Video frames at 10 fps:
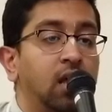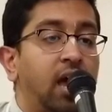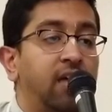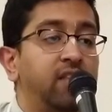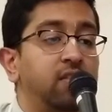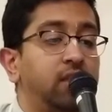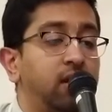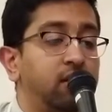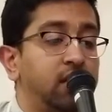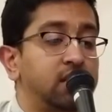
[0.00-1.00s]
And then
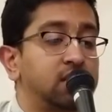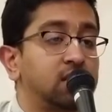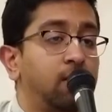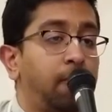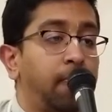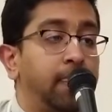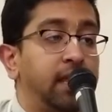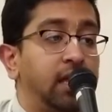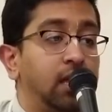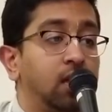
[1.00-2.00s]
there is
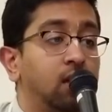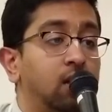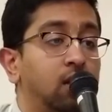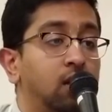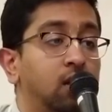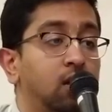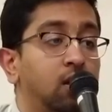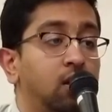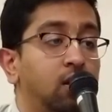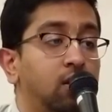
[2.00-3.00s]
the
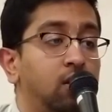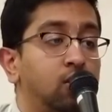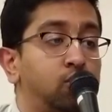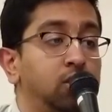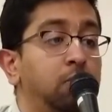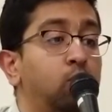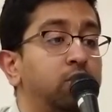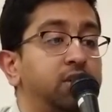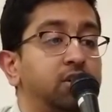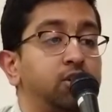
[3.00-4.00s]
Shri
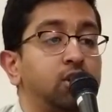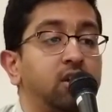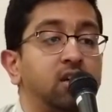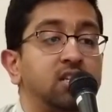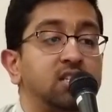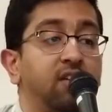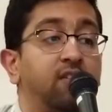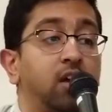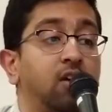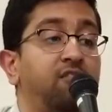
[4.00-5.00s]
Murtir Shraddha
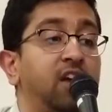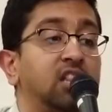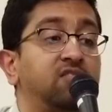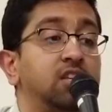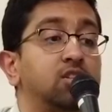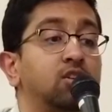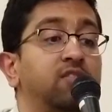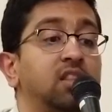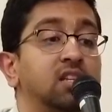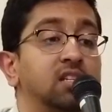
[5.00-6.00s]
Sevana, faithfully
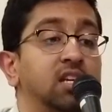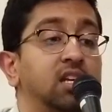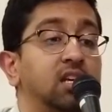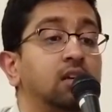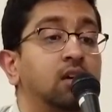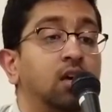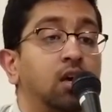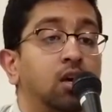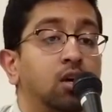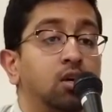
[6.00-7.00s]
serving the deity.
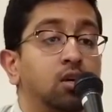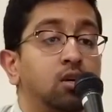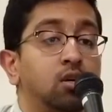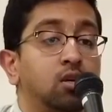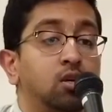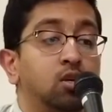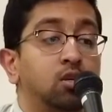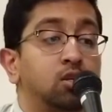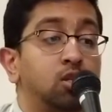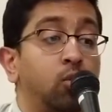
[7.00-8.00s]

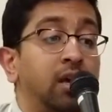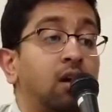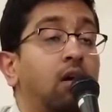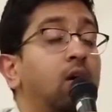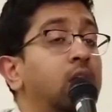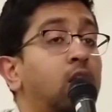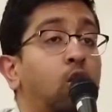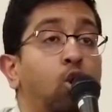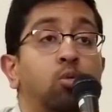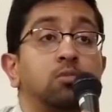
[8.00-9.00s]
So in our
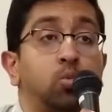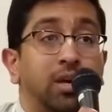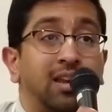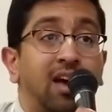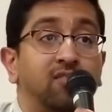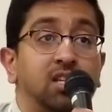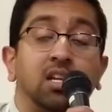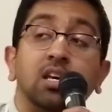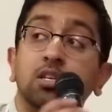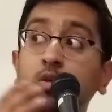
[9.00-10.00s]
homes we can have
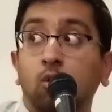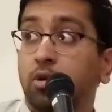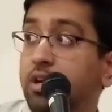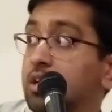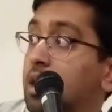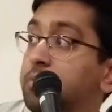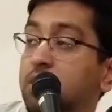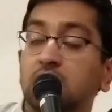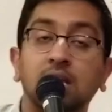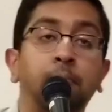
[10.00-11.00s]
deities, or you can come to
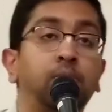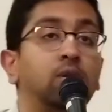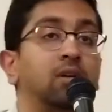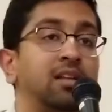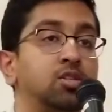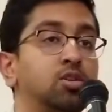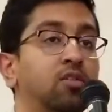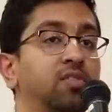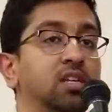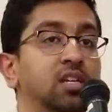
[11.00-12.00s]
the temple and
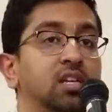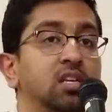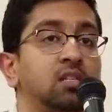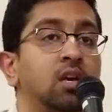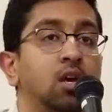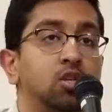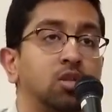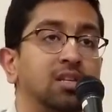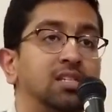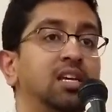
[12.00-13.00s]
serve the deities. So
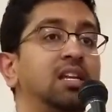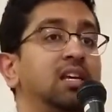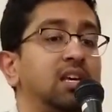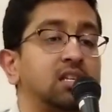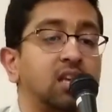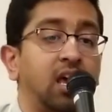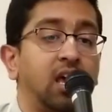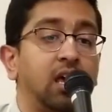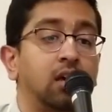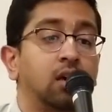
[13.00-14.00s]
the deity is
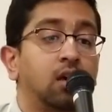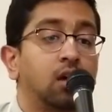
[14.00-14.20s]
a